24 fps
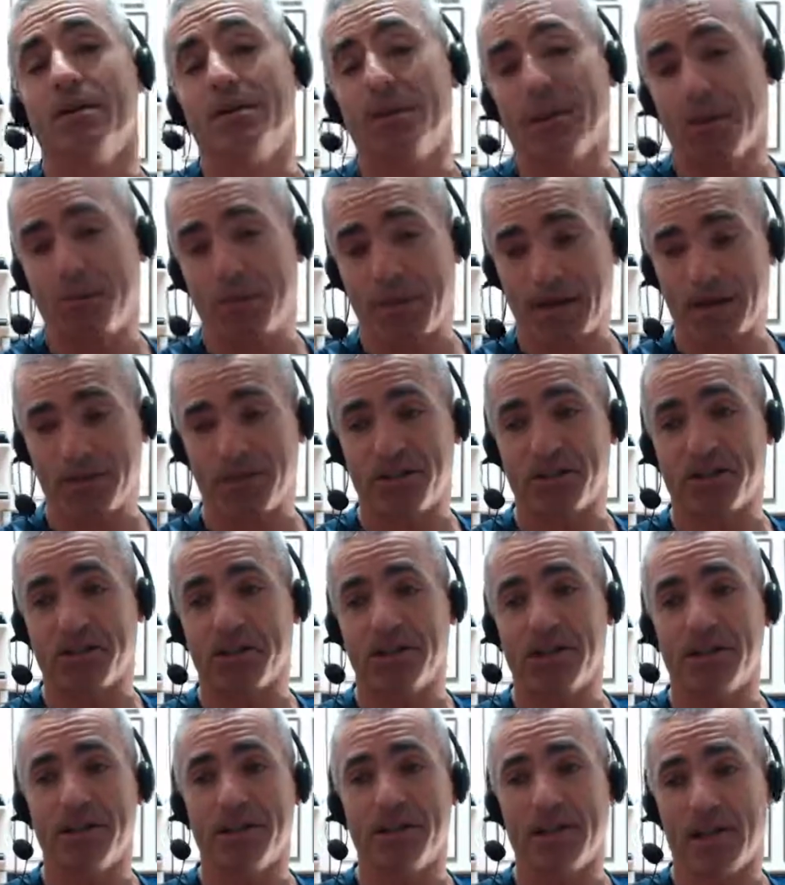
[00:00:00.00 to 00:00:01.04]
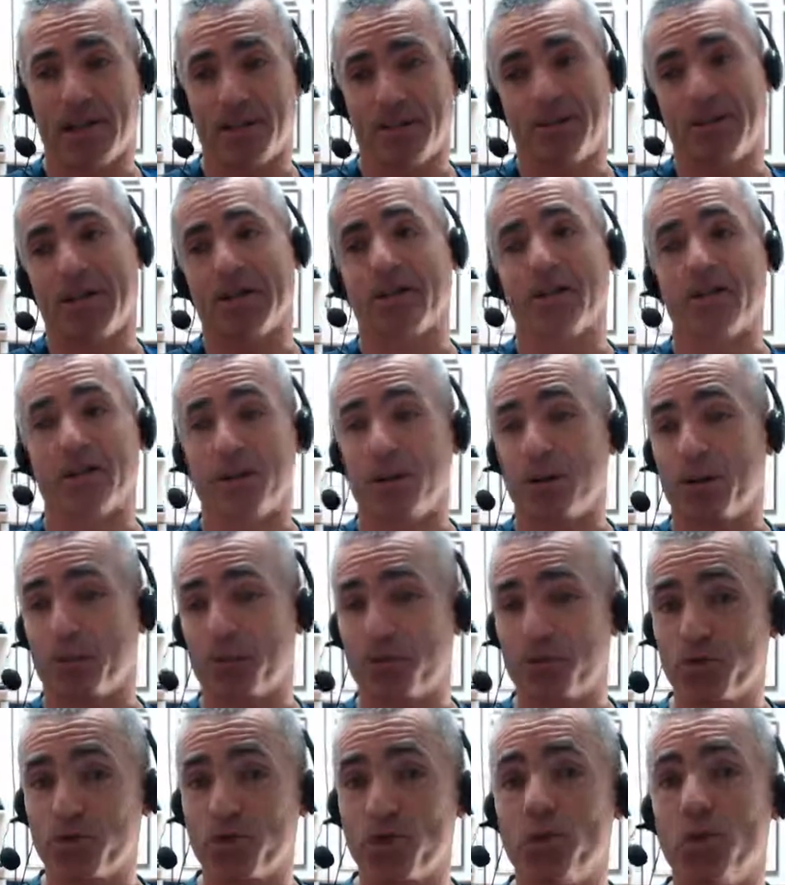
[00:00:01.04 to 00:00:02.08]
That basically that things tend to
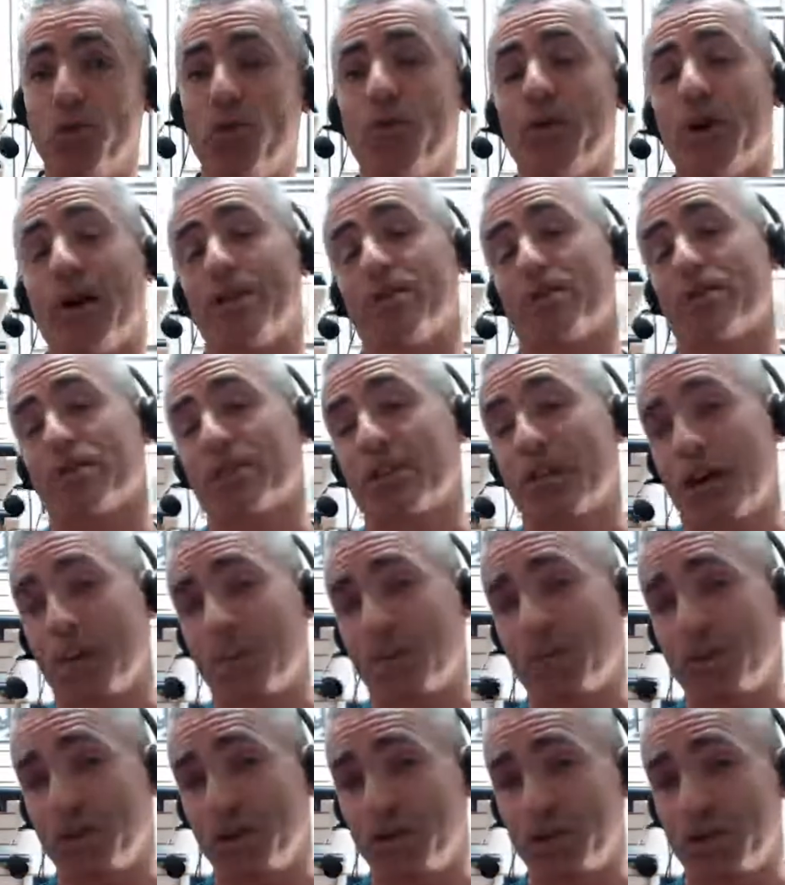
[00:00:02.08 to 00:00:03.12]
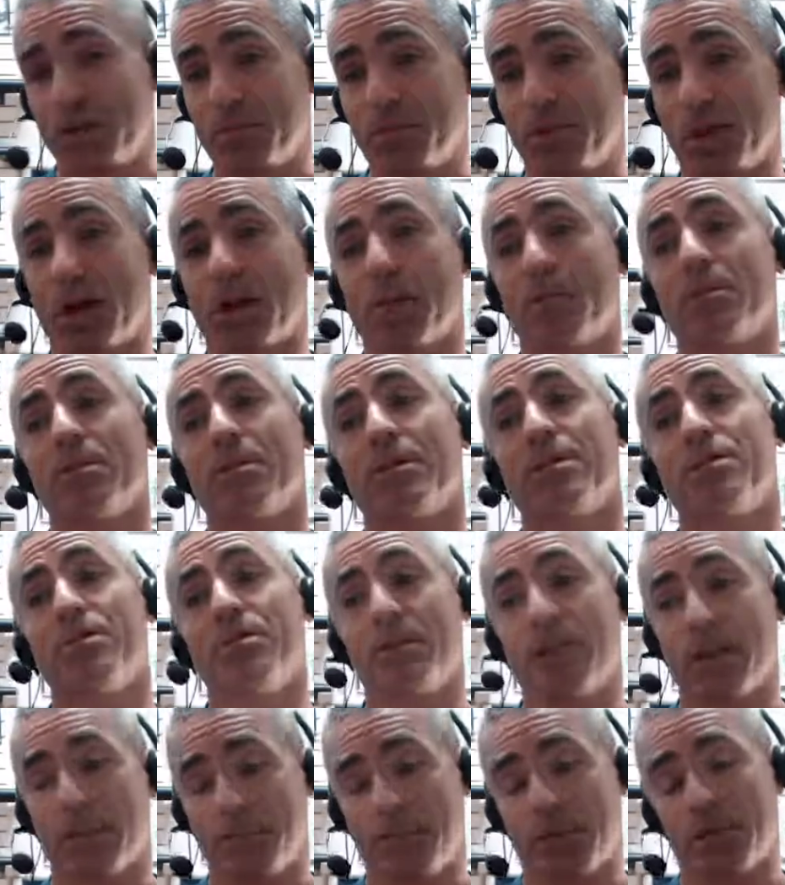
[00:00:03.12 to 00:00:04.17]
improve as there's competition in the marketplace.
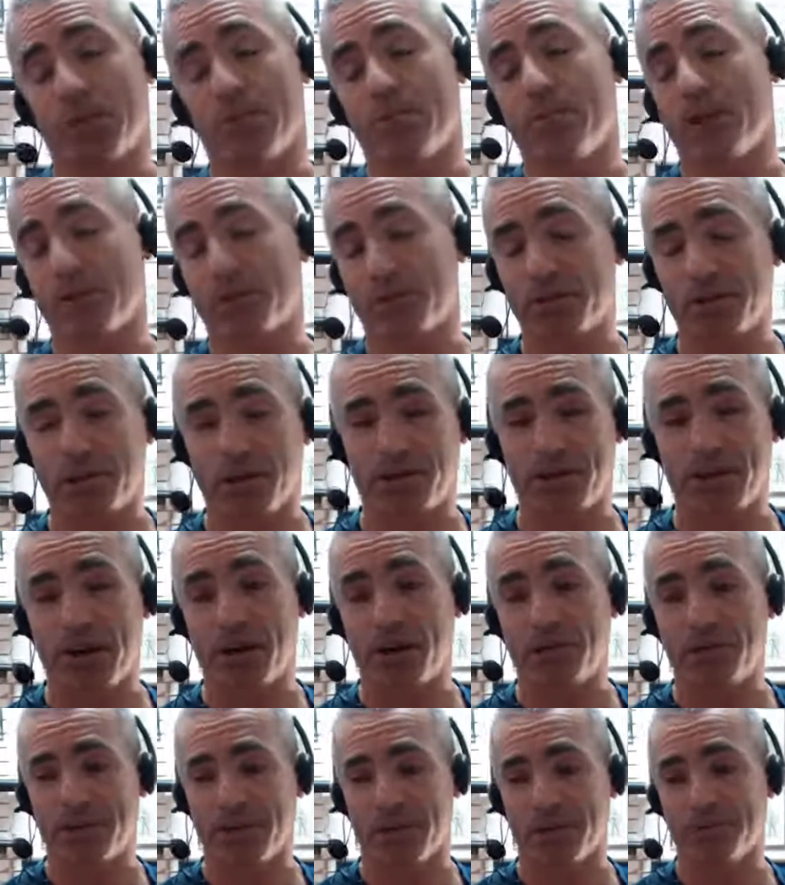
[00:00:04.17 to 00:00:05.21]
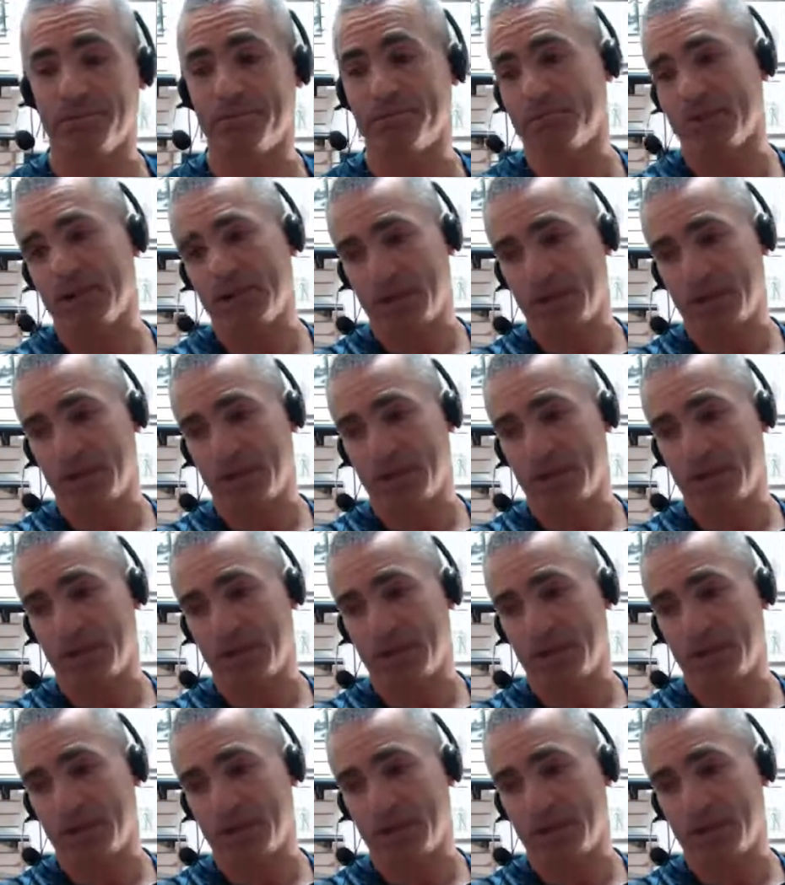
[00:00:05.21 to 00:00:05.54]
You get better and better stuff out there.